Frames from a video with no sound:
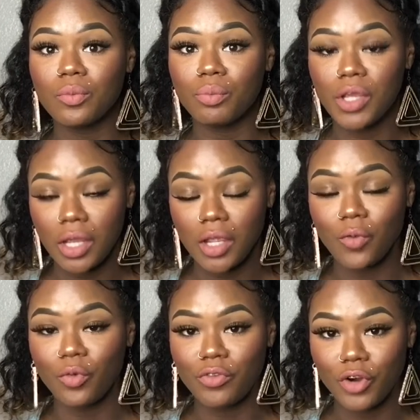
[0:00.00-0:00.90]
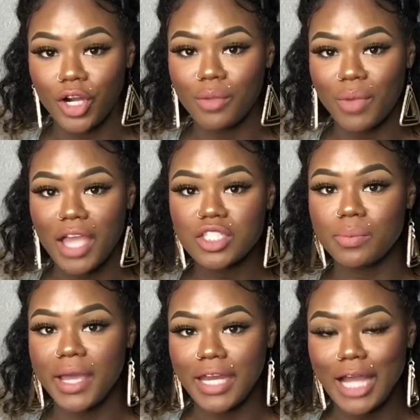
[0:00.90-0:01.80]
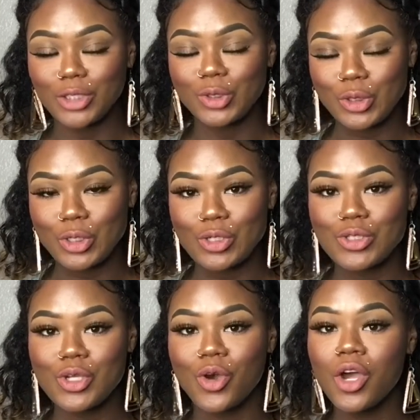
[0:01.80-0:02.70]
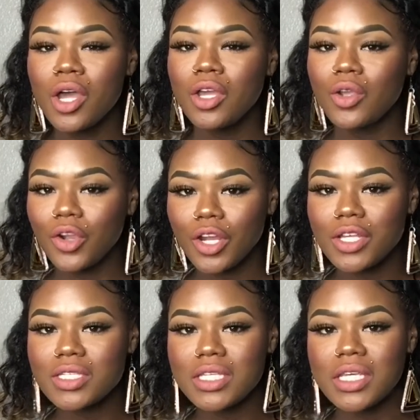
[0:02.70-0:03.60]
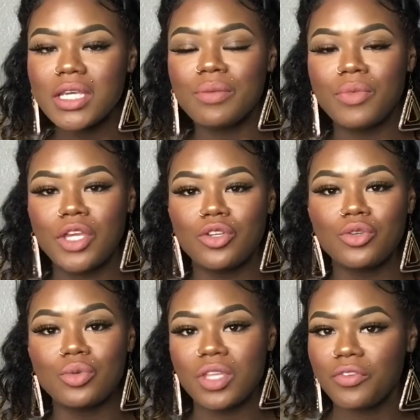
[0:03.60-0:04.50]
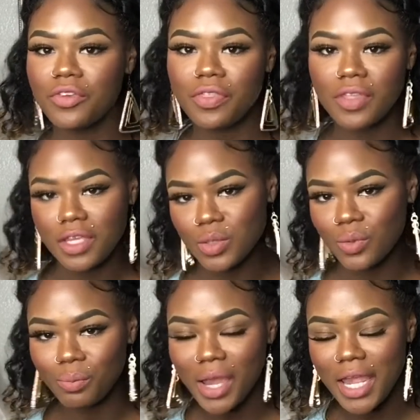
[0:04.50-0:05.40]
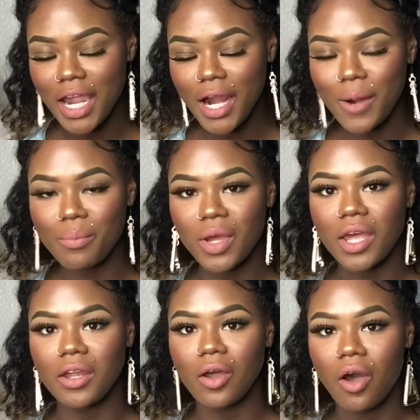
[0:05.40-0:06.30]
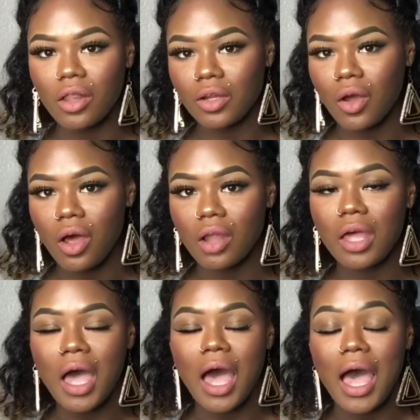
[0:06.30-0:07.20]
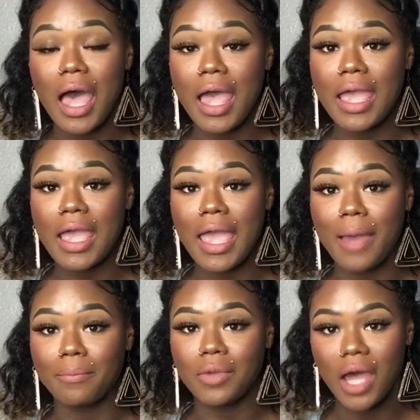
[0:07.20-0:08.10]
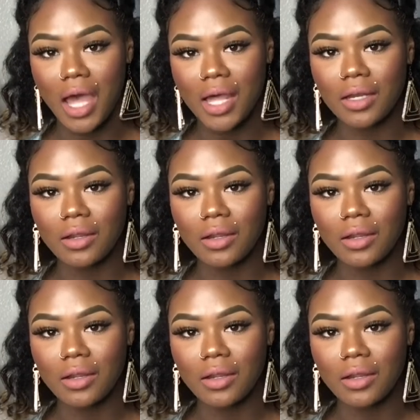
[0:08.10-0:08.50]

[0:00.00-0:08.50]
being reverted back to my natural curls. So you're gonna see me do different things with my hair, but all in all, I am not